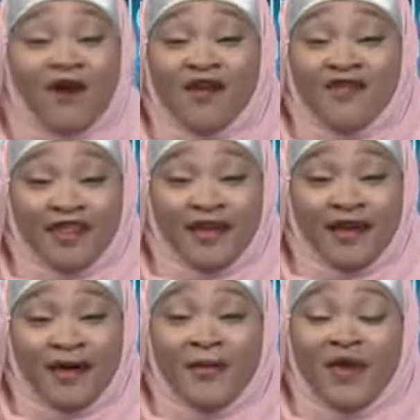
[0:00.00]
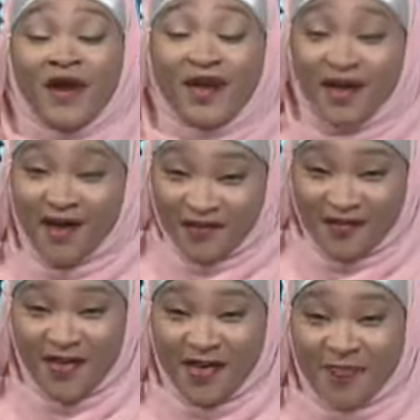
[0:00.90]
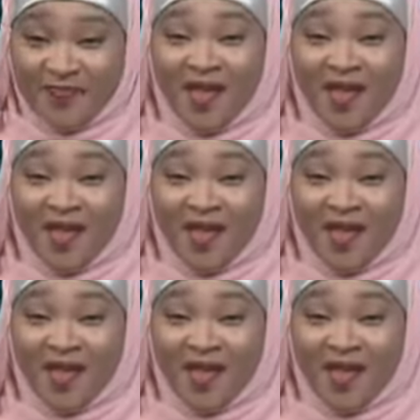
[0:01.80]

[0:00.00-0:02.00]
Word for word: Africa, my Africa.